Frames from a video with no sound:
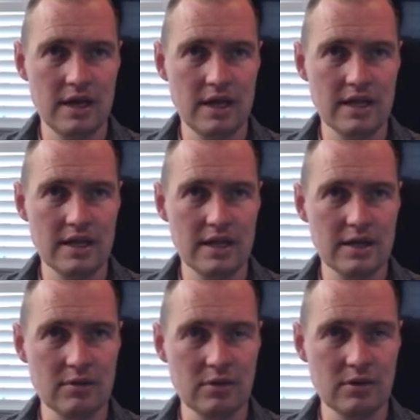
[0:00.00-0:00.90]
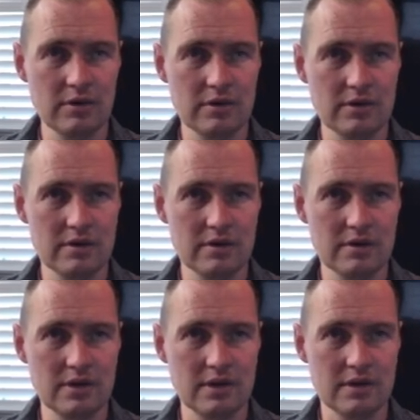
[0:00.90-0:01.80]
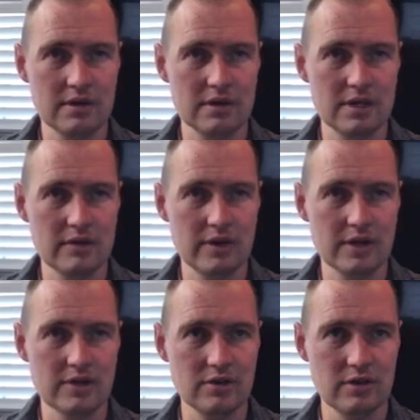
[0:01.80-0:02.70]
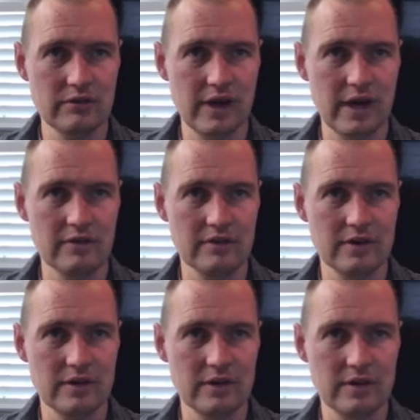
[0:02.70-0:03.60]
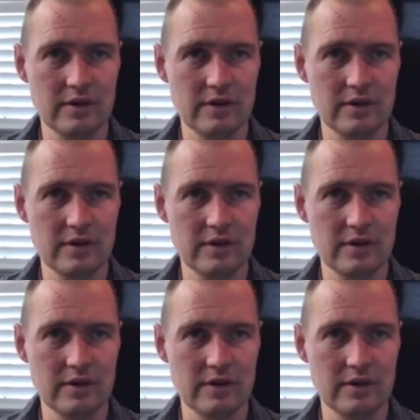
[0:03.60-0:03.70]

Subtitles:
and n equals 10 divided 2 is 5.